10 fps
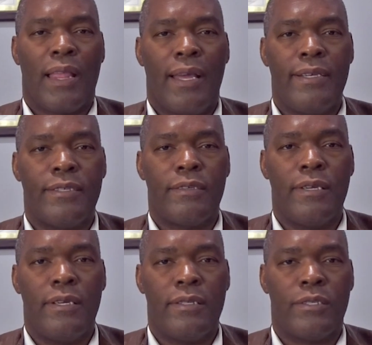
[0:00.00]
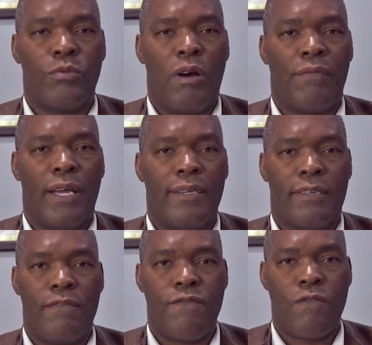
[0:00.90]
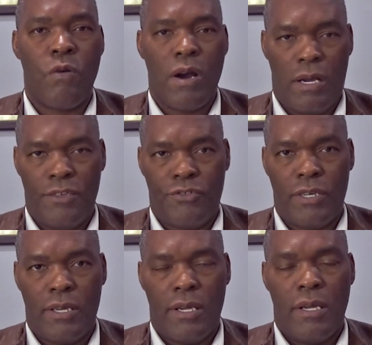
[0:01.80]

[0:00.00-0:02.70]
is 12,400.